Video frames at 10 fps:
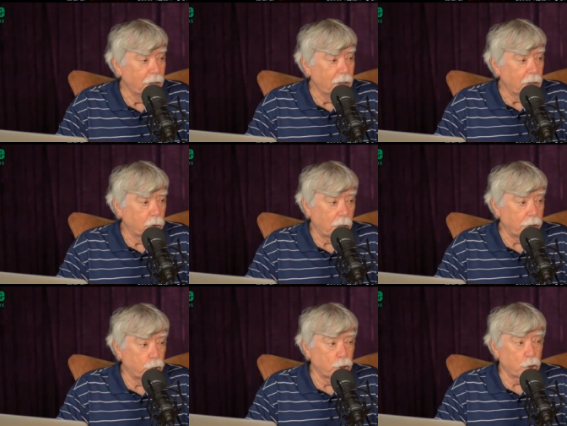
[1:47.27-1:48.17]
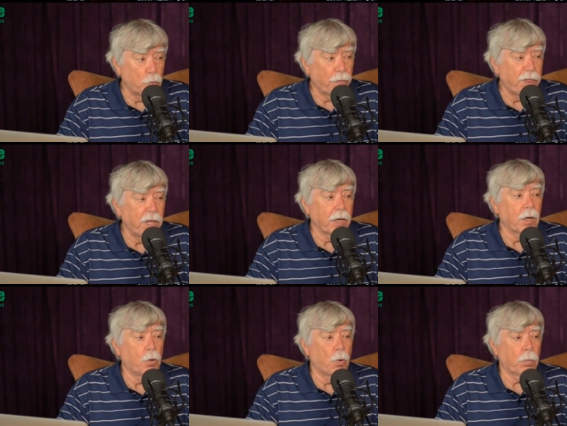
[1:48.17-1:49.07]
Because I just don't think a
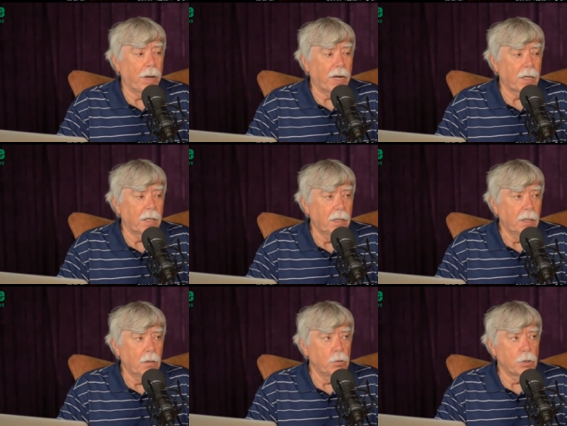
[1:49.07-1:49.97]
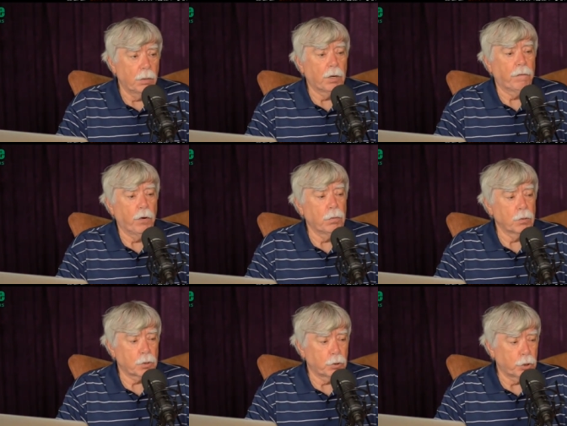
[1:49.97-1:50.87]
quarterback who's coming off
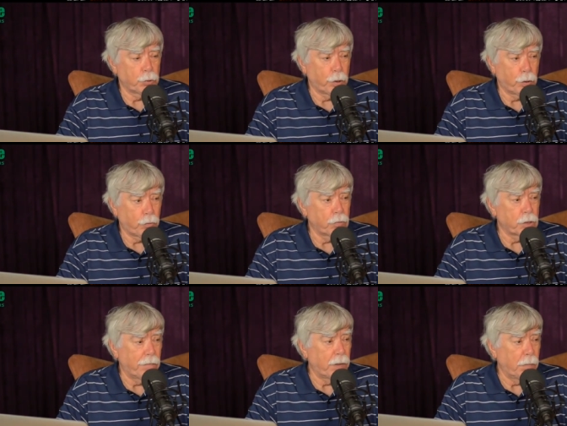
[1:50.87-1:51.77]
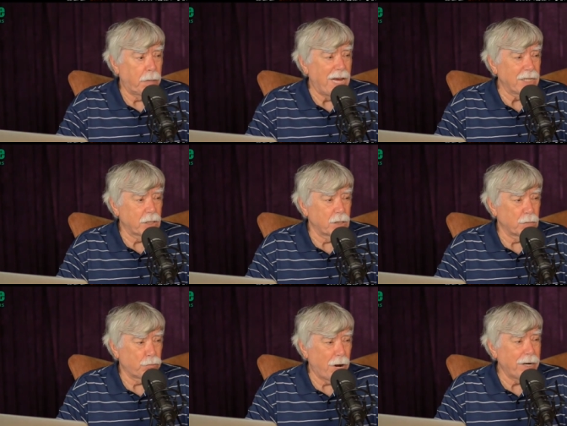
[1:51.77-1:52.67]
elbow surgery can throw seventy passes
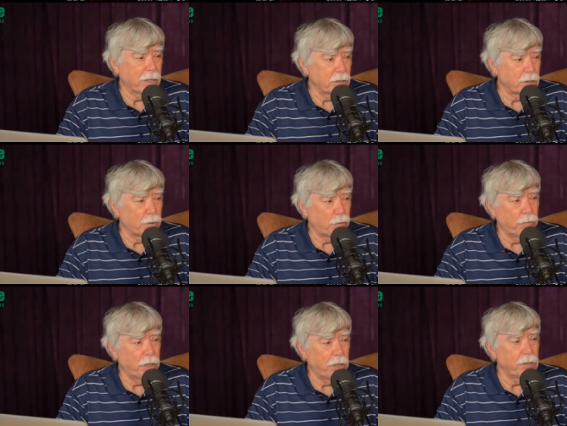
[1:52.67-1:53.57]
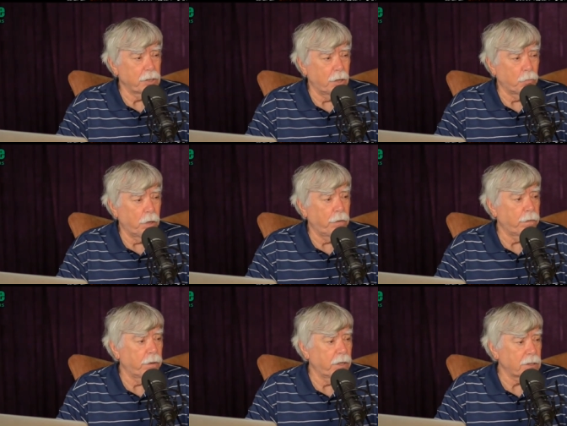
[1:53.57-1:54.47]
in practice in three days getting ready
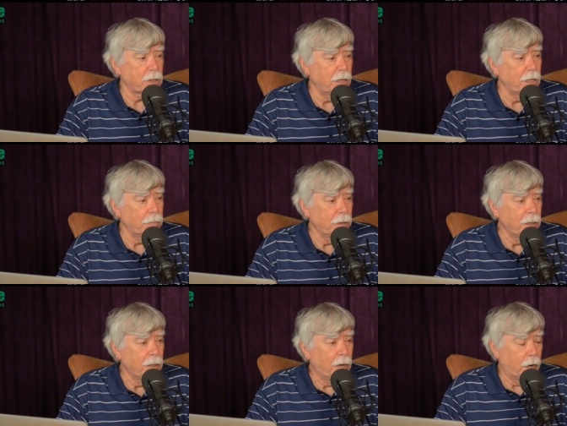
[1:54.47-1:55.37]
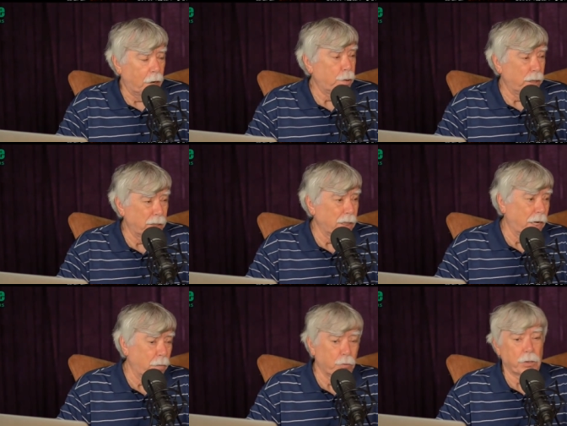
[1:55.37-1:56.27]
for the next game, and then playing a
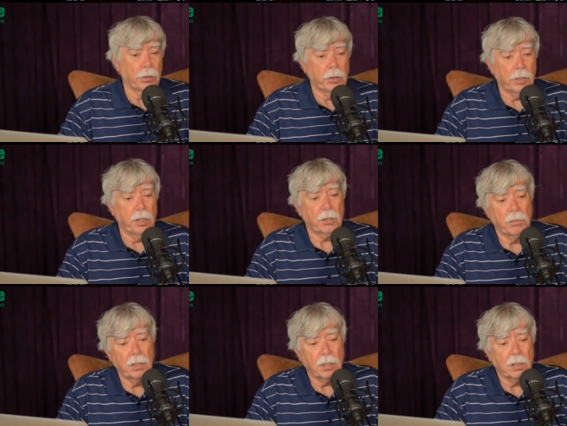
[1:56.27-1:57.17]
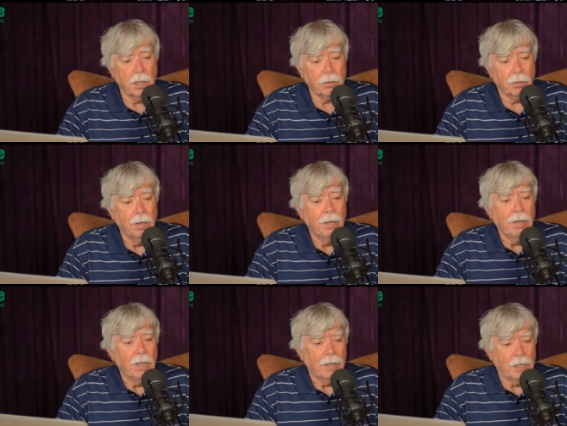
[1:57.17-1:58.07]
game where he's going to take some hits, et cetera.
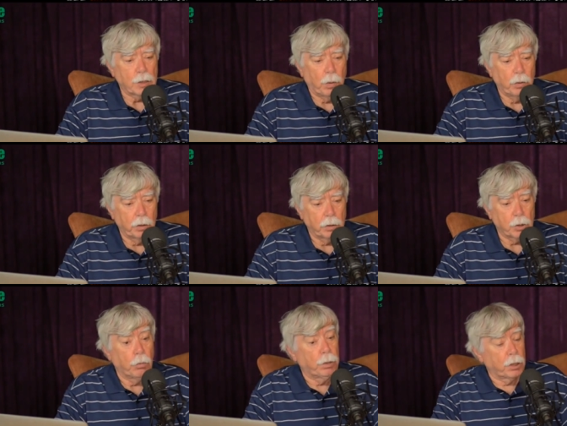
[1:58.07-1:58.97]
That's my only concern.